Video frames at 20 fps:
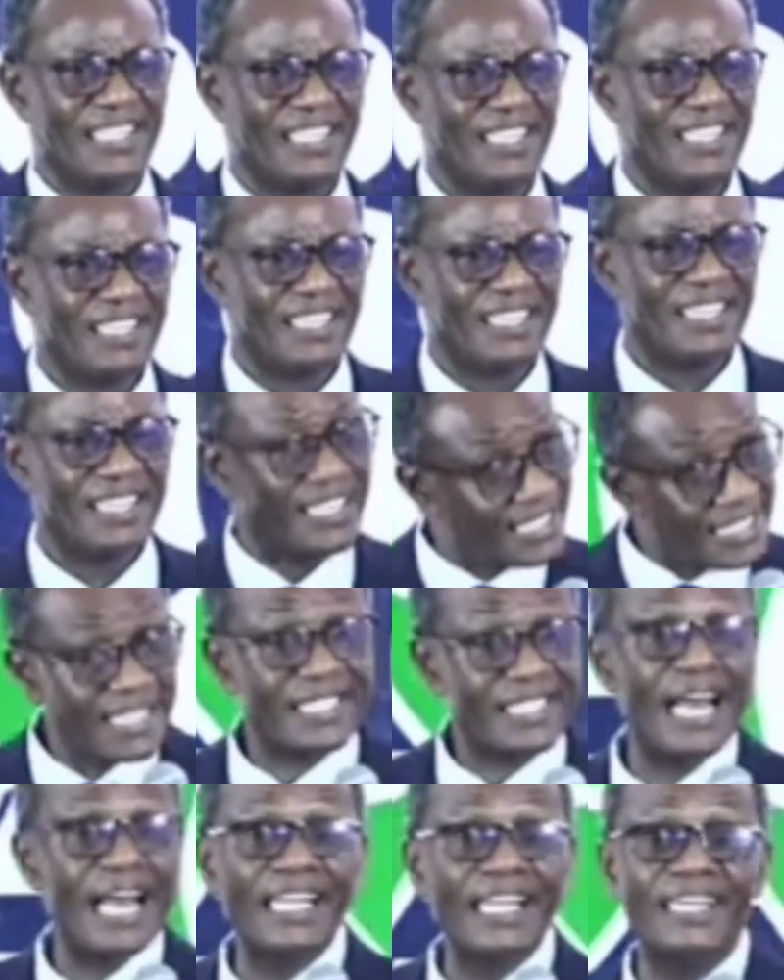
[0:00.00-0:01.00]
It's a
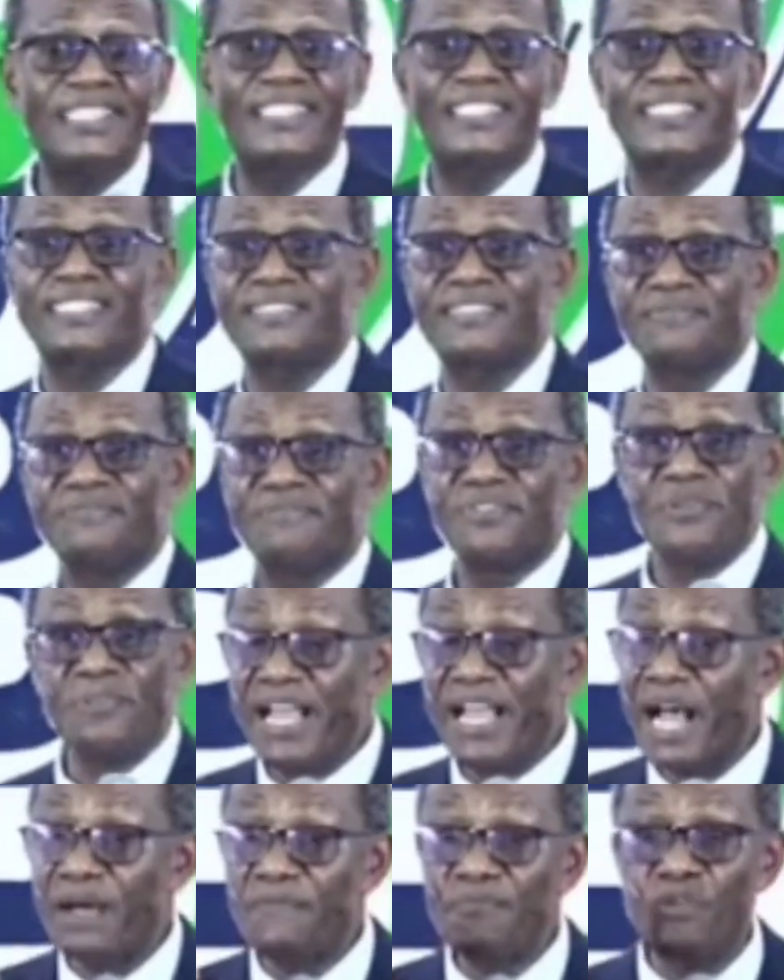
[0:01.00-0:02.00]
challenge. You
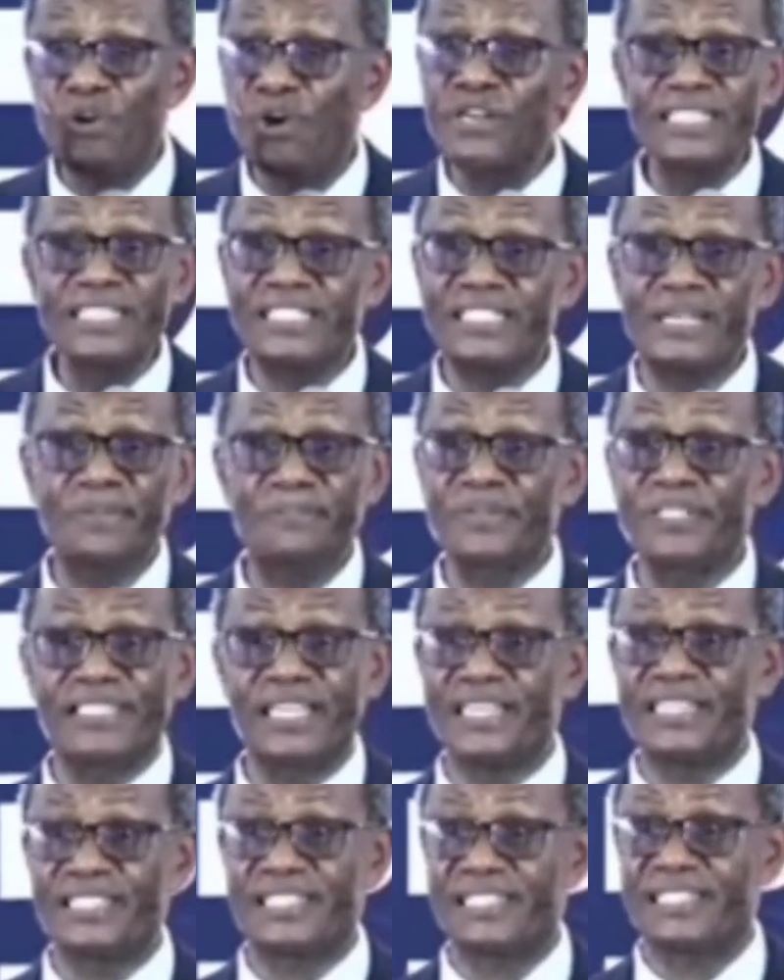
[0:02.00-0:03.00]
may have your own
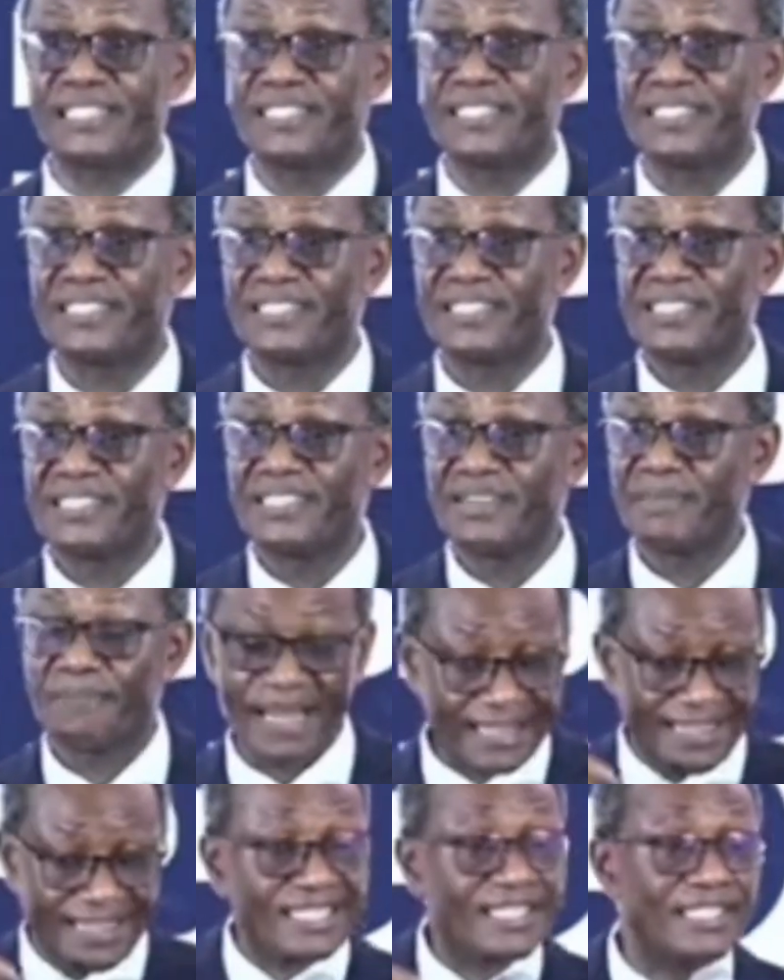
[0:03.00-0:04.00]
interpretation,
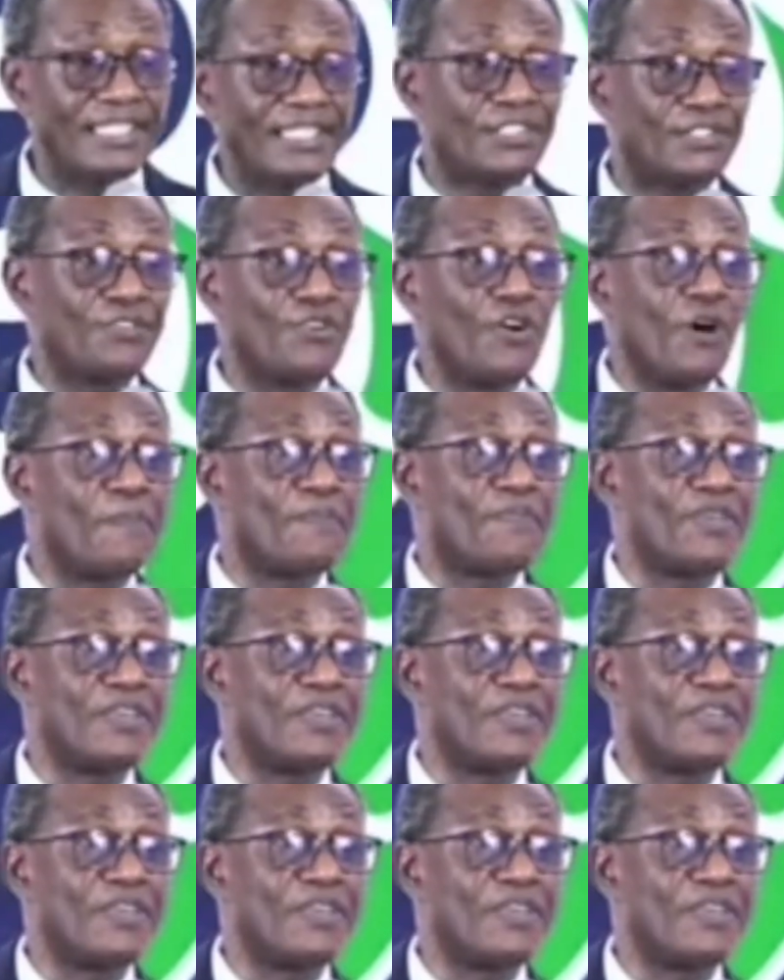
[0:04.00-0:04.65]
but that's the COP.